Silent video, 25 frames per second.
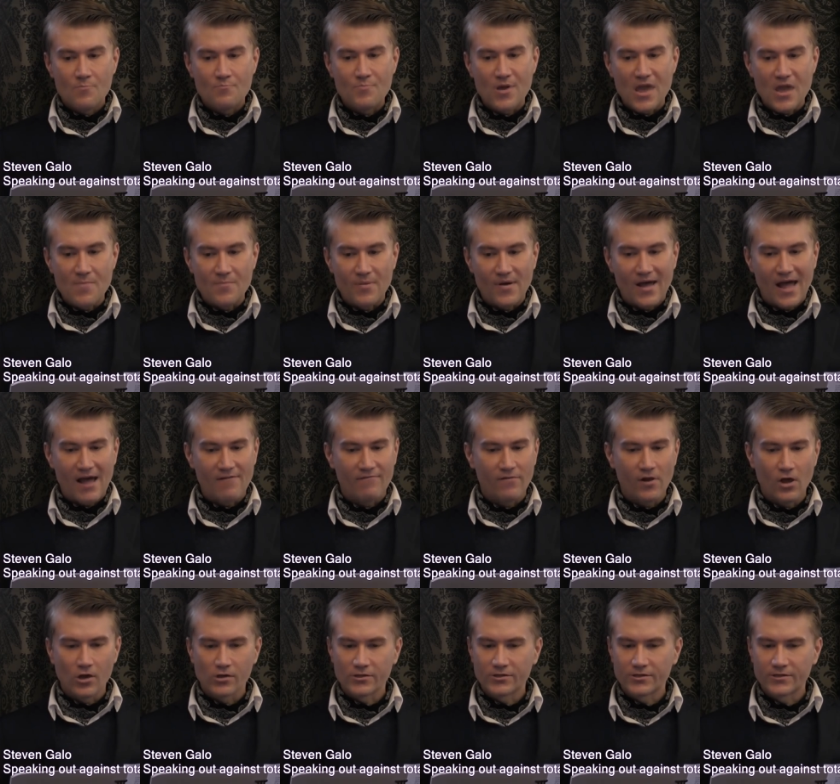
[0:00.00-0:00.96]
People have
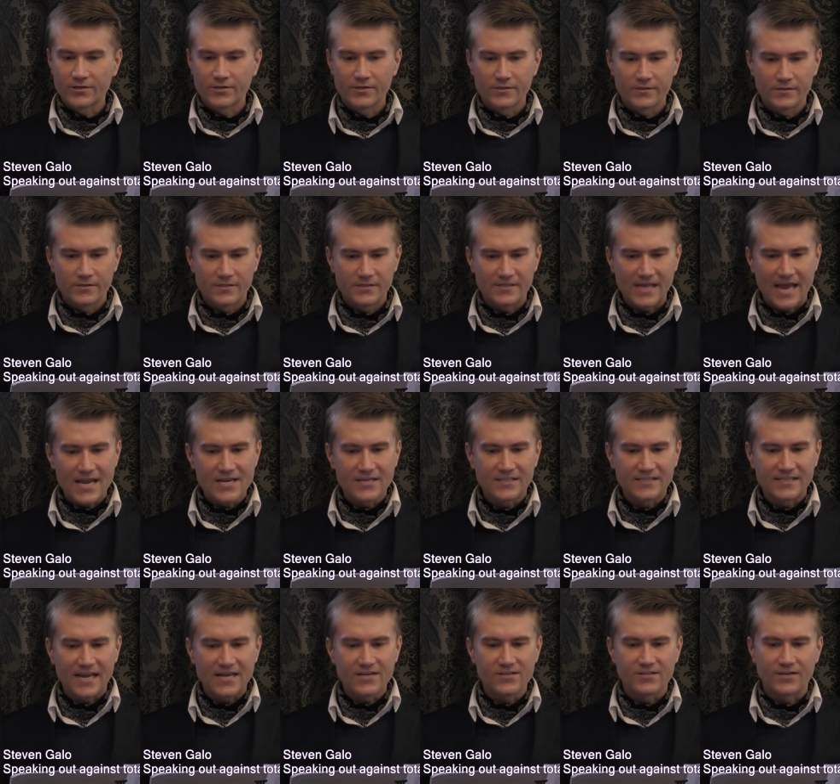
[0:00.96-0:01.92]
lost their
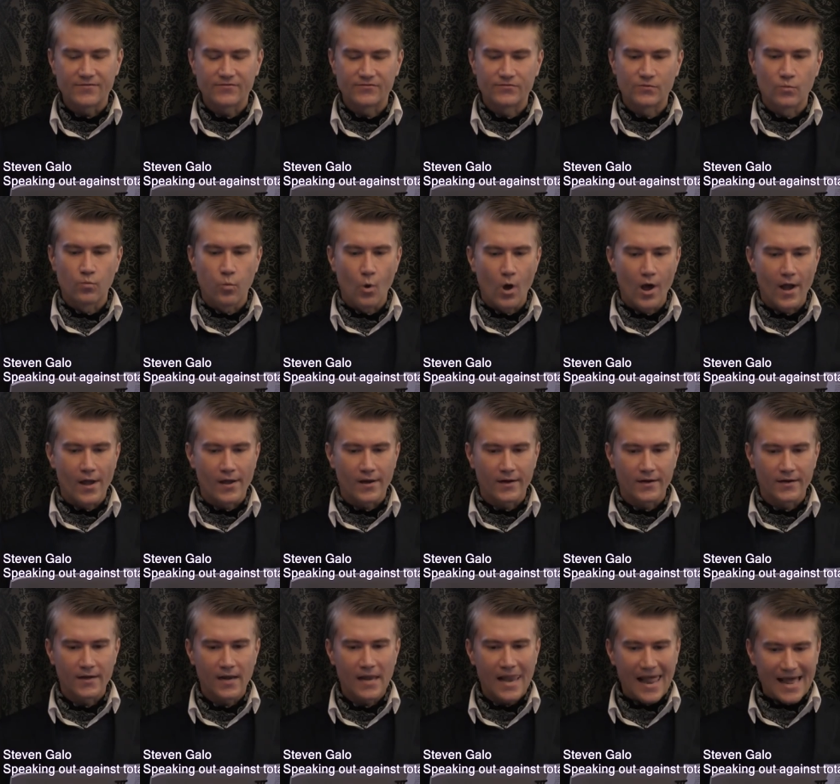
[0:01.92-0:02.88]
incentives to
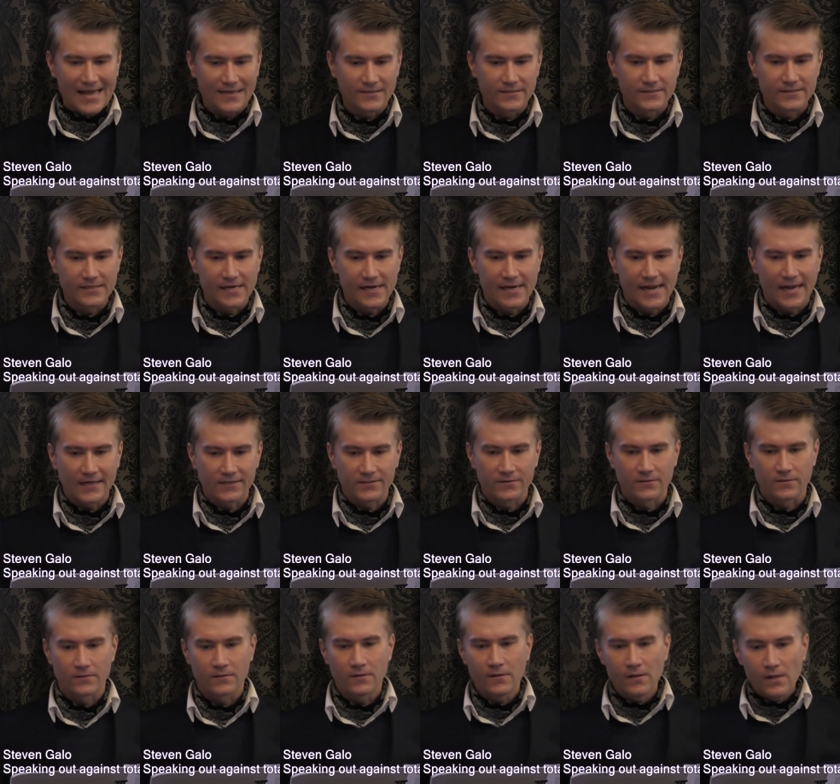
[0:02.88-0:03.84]
work, land, and
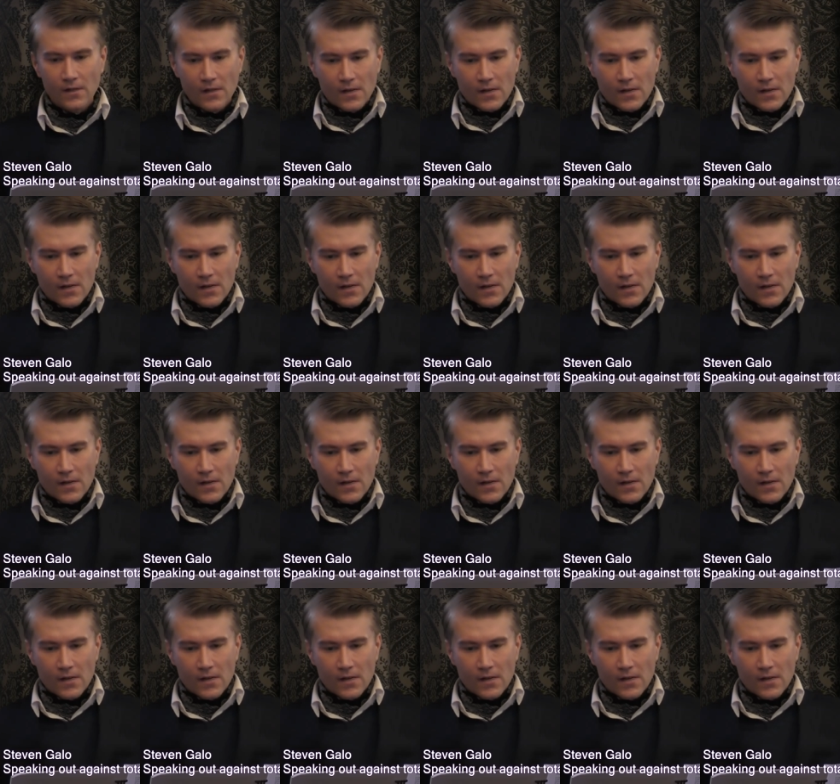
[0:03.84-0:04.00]
cattle.